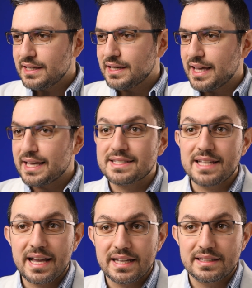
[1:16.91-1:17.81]

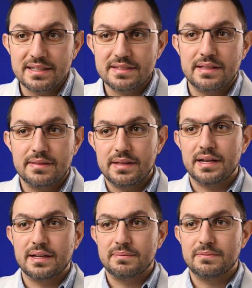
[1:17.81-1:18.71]
anxieties that
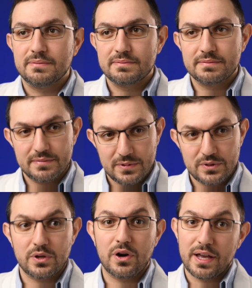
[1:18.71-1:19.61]
I
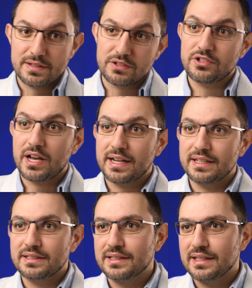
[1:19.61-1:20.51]
saw as a
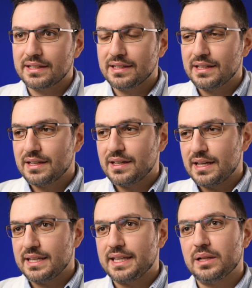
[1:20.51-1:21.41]
child, and
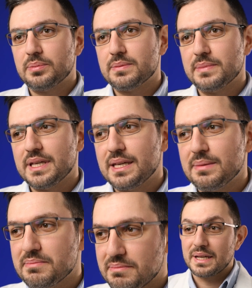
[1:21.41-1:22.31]
it helps
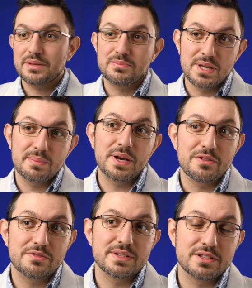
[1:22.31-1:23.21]
me, I guess, be a
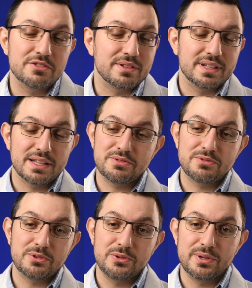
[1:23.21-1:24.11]
better physician. That's
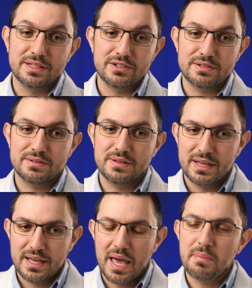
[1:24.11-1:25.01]
true, and just
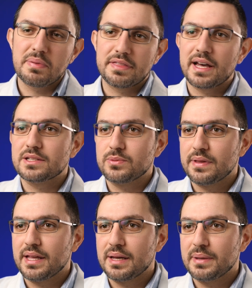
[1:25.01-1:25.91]
empathize
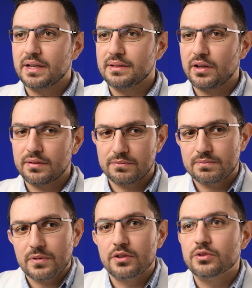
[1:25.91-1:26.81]
with them and
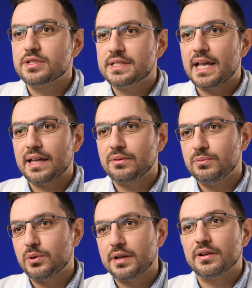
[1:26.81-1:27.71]
understand
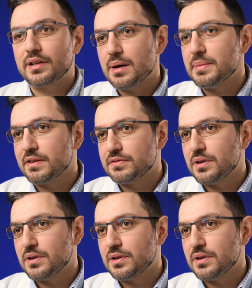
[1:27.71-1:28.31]
where they're coming